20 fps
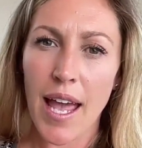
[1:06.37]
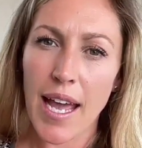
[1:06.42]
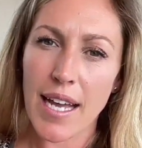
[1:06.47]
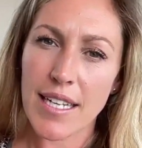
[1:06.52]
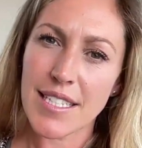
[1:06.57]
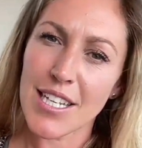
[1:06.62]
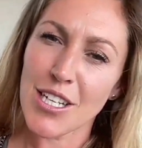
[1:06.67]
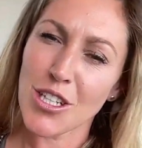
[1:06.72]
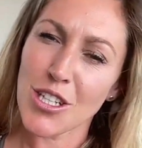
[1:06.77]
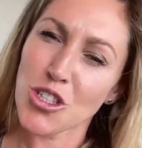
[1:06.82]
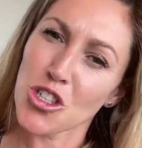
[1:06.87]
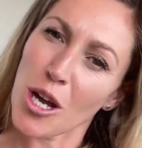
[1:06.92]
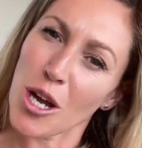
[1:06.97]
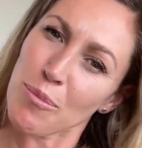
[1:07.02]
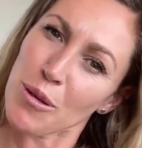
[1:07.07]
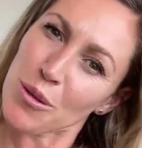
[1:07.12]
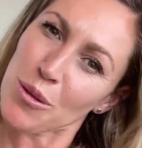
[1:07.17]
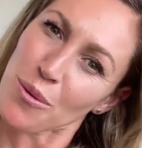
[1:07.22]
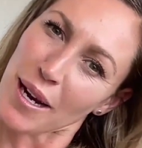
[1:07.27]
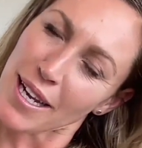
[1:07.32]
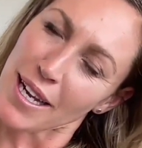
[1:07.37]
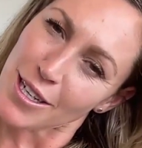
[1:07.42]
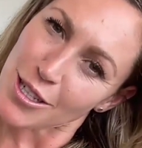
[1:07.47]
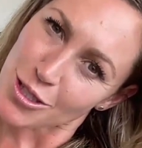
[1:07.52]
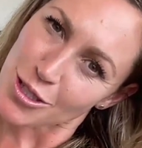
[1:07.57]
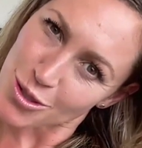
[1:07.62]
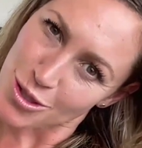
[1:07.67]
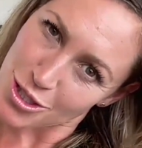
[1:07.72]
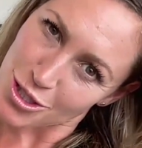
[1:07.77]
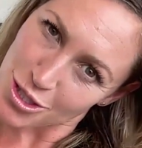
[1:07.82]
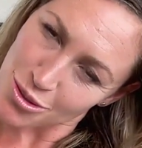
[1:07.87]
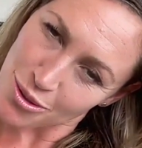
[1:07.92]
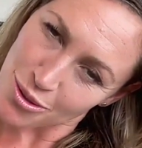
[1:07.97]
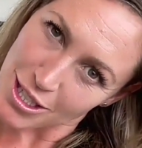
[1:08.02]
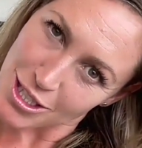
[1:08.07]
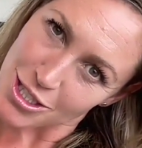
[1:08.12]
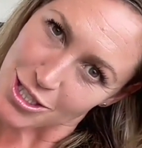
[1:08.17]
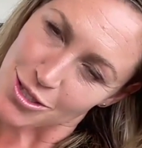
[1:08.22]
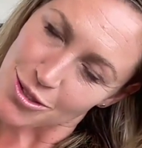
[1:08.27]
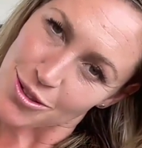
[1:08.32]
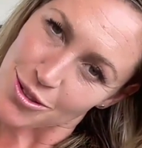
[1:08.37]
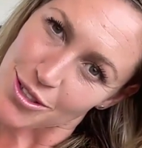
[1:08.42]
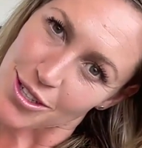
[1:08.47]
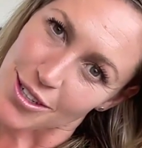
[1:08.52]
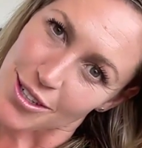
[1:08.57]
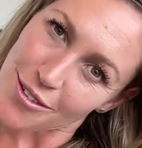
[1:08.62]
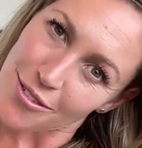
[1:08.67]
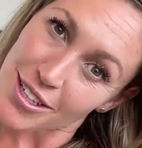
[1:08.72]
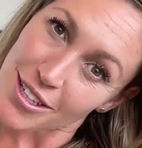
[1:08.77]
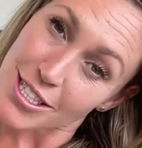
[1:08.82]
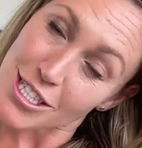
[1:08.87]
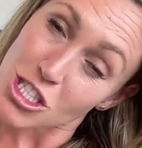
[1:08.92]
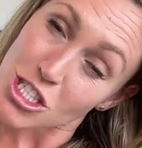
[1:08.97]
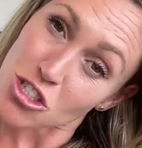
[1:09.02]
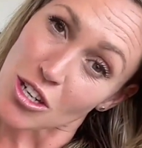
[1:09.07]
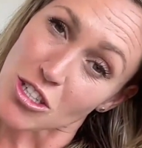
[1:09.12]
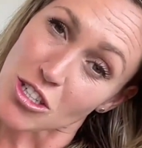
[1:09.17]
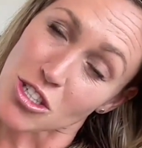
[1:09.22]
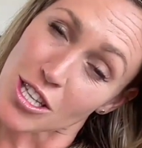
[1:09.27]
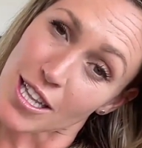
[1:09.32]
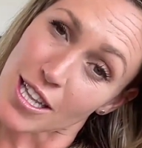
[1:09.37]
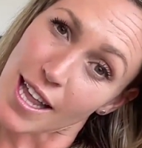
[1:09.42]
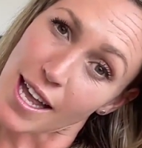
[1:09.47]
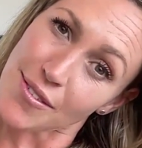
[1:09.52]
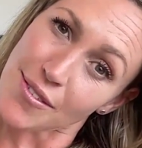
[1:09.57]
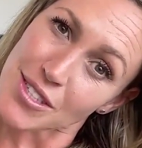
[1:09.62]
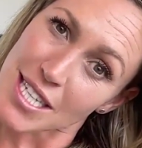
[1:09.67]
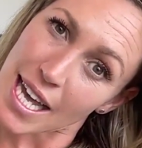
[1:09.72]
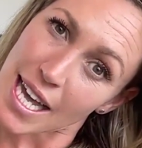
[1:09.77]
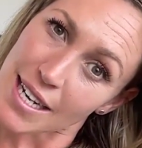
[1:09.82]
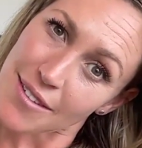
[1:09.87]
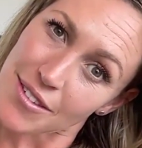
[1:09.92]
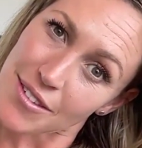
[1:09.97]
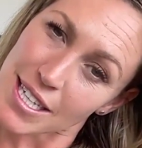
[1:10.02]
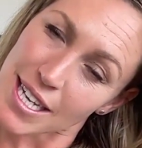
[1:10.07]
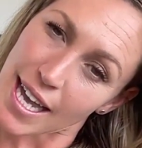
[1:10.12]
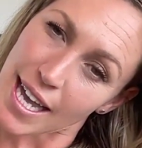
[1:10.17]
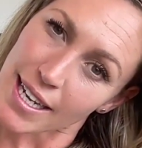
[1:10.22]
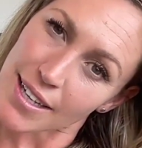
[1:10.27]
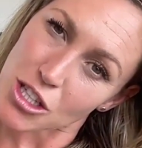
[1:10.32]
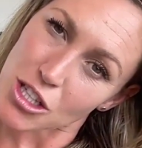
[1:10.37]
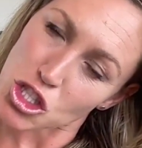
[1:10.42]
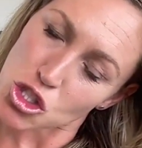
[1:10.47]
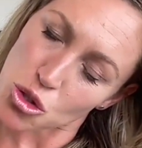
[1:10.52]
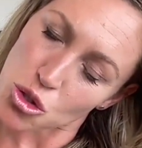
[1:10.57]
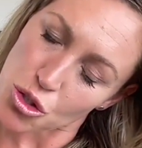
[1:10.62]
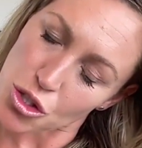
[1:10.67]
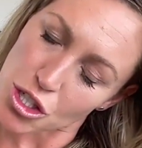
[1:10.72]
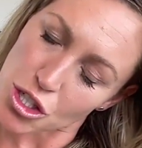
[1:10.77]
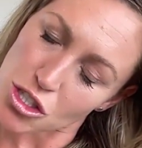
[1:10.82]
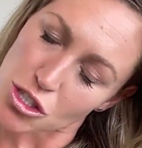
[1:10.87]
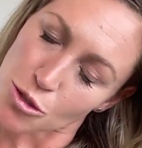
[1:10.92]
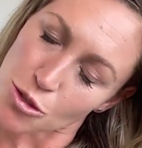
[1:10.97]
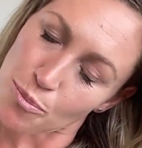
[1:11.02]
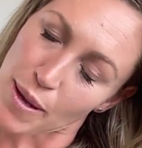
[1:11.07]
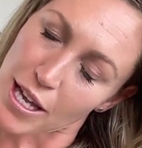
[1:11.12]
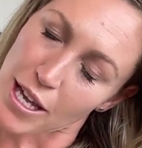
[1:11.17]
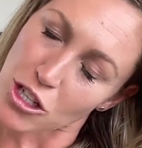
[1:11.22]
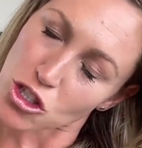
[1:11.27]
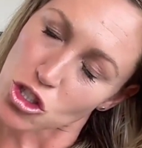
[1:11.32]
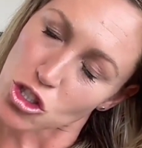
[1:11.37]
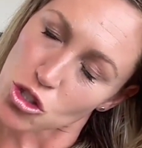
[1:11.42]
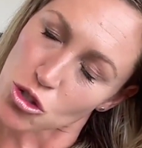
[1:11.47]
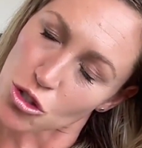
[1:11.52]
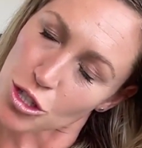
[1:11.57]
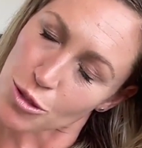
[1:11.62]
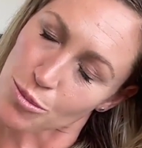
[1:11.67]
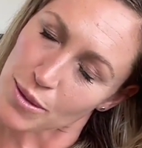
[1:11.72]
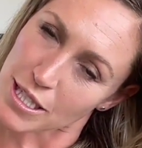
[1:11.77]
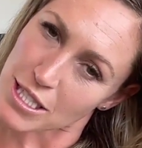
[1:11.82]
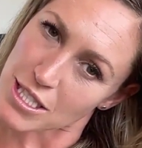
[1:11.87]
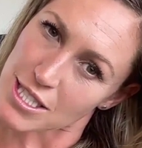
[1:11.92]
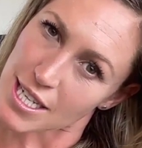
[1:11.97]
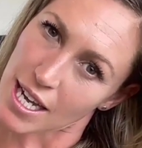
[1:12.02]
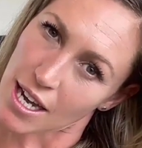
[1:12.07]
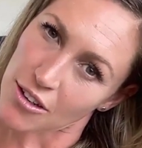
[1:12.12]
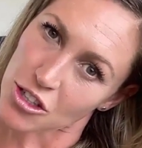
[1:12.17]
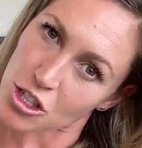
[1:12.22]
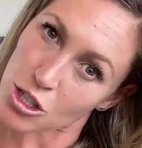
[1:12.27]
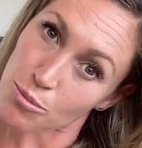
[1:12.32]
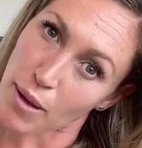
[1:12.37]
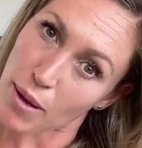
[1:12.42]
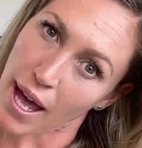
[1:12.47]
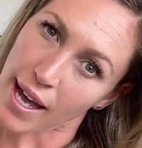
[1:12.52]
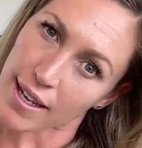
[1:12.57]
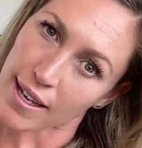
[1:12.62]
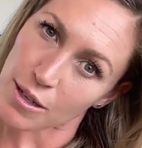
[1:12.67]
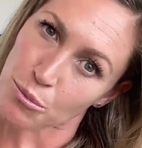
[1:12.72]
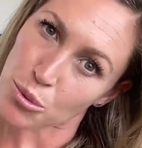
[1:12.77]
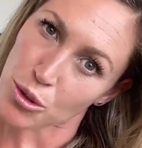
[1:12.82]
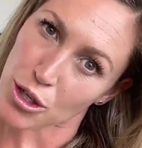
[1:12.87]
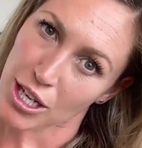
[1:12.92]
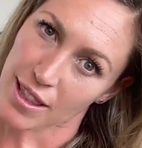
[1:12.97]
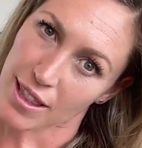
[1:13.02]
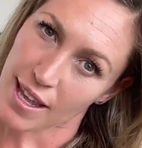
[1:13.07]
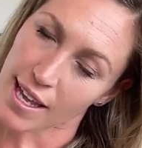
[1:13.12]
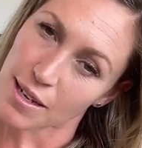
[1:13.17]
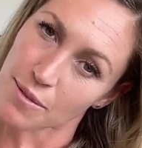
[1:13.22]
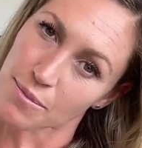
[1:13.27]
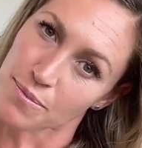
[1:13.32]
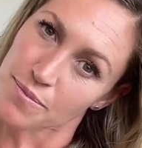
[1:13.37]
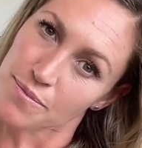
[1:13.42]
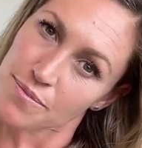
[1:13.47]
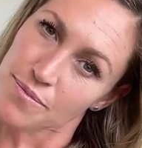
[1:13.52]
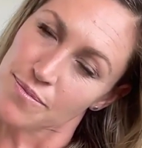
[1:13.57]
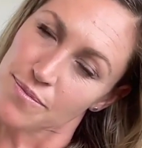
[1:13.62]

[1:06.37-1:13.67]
Exhale, drop your right ear towards your right shoulder. Feel a stretch to the left side of the neck and the shoulder as you pin your shoulder blades down your back and breathe in.